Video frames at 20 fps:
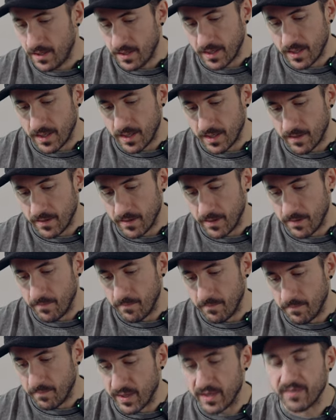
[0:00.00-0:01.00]

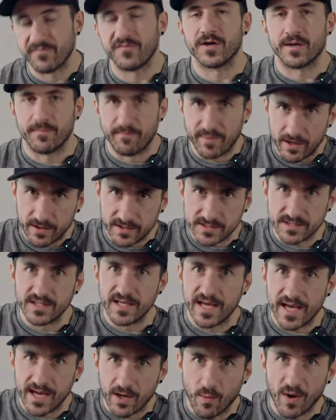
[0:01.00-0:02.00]
Um, but if you're comparing it to
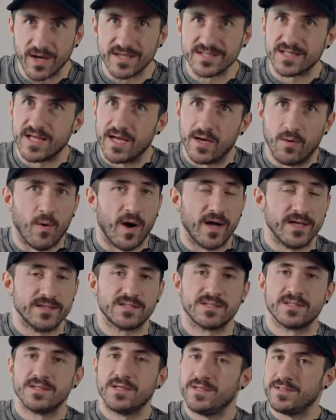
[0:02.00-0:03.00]
the egg whites, the egg
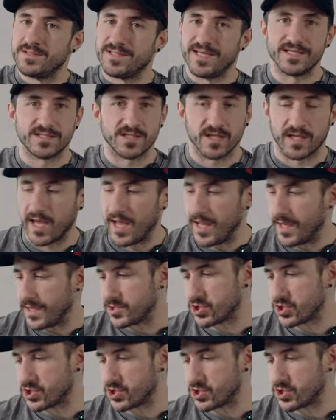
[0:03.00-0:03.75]
whites takes the cake.